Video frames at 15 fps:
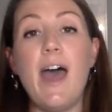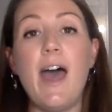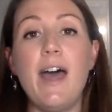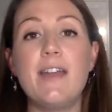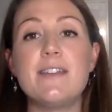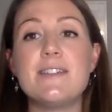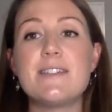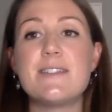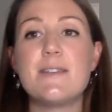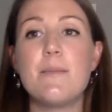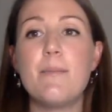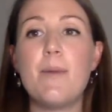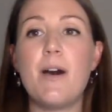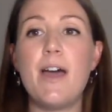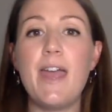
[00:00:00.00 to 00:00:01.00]
and
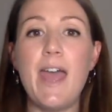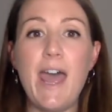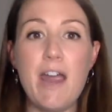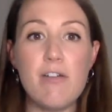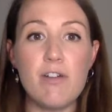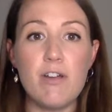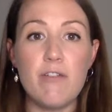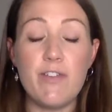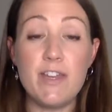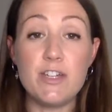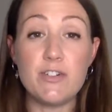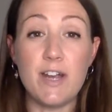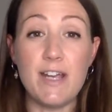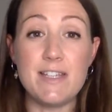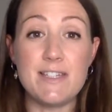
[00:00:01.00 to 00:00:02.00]
my area of
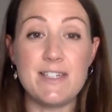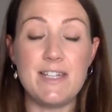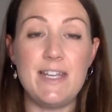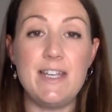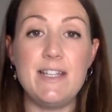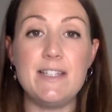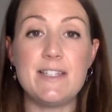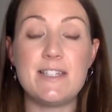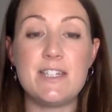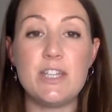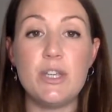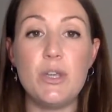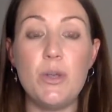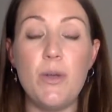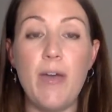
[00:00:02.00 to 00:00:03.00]
interest is
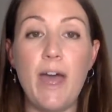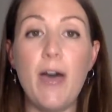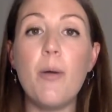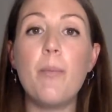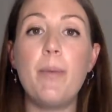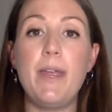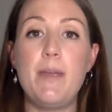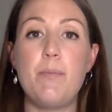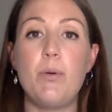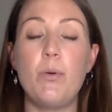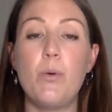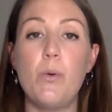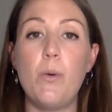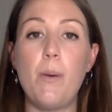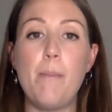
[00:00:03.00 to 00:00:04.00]
to help
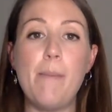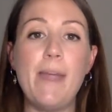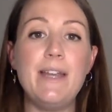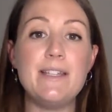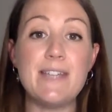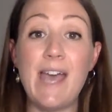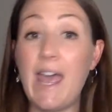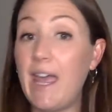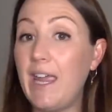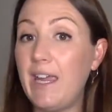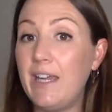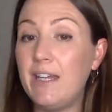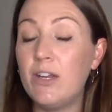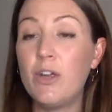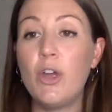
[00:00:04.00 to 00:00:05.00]
people
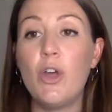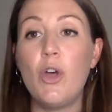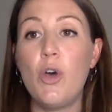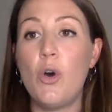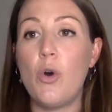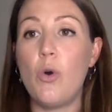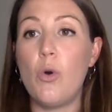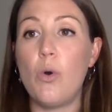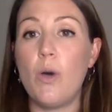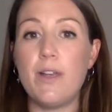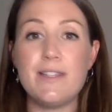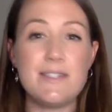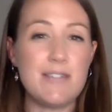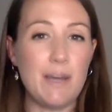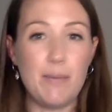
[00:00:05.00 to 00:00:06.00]
maintain or
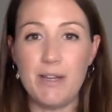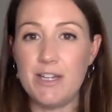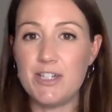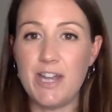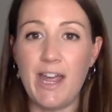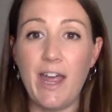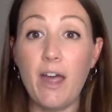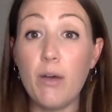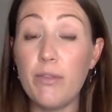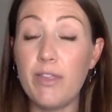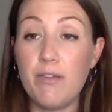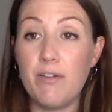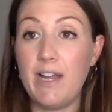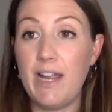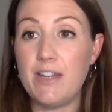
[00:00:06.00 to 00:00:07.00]
establish a
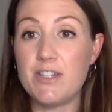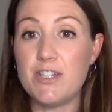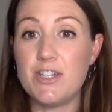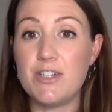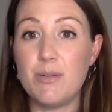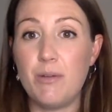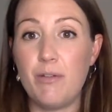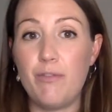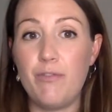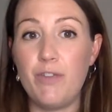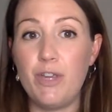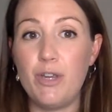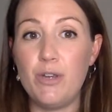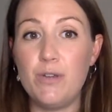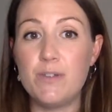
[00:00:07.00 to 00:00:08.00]
healthy relationship with
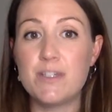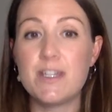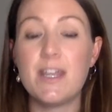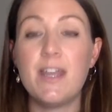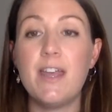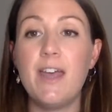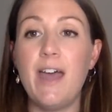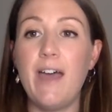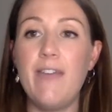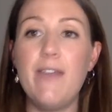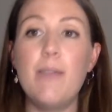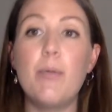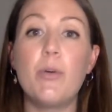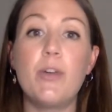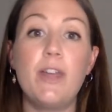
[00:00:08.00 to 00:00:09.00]
food and
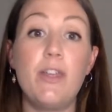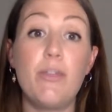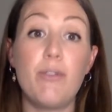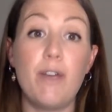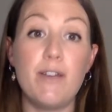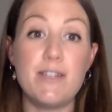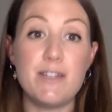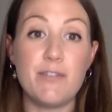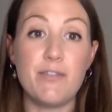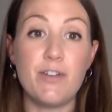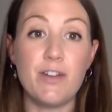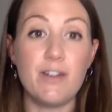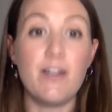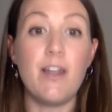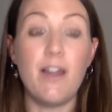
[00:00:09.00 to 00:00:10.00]
their body throughout
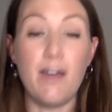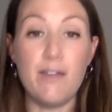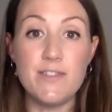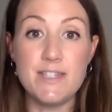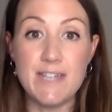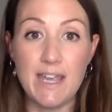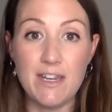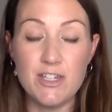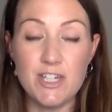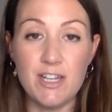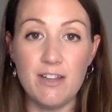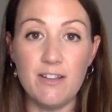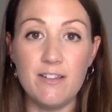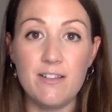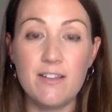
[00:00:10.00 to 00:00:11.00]
different life
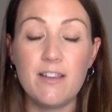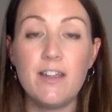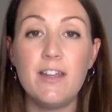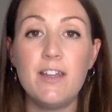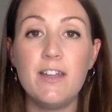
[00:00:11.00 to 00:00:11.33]
stages.